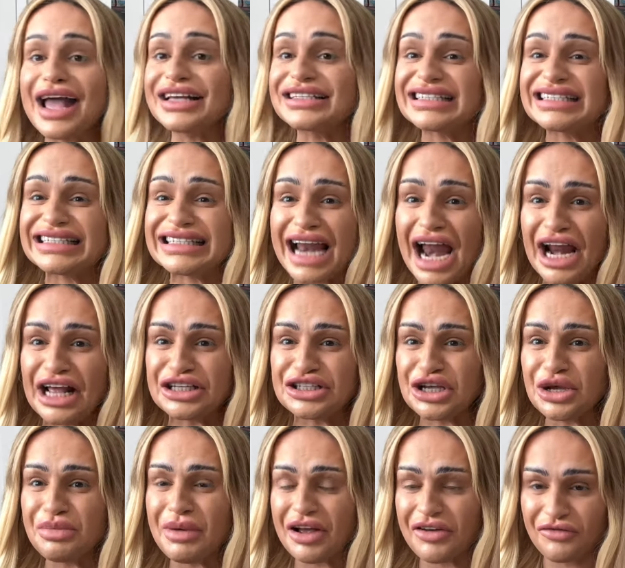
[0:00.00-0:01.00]
it's slightly
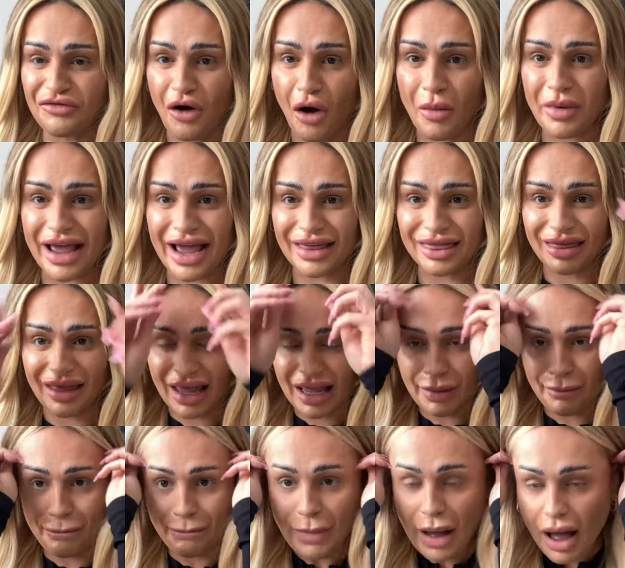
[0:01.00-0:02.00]
too big for me, I
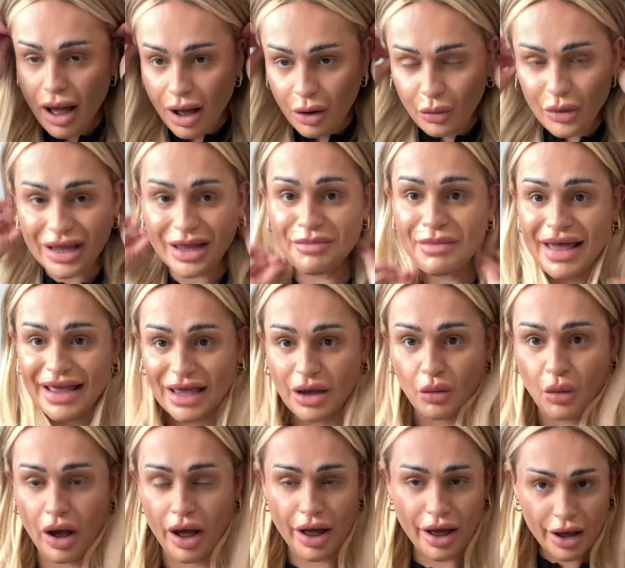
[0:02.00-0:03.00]
think, but we can make it
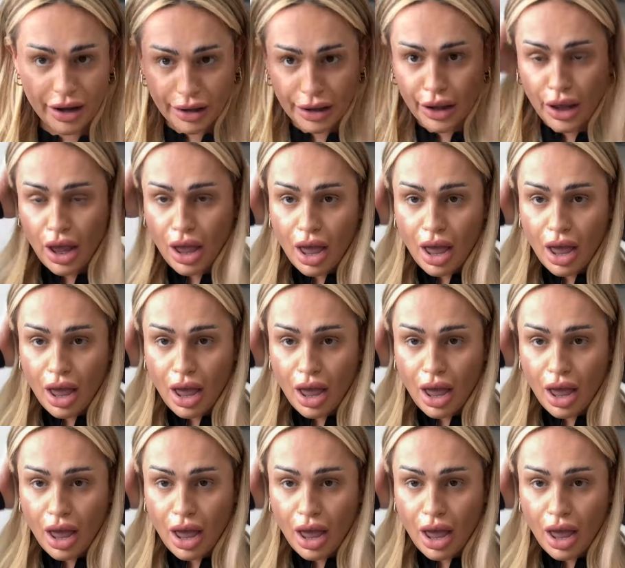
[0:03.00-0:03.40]
work.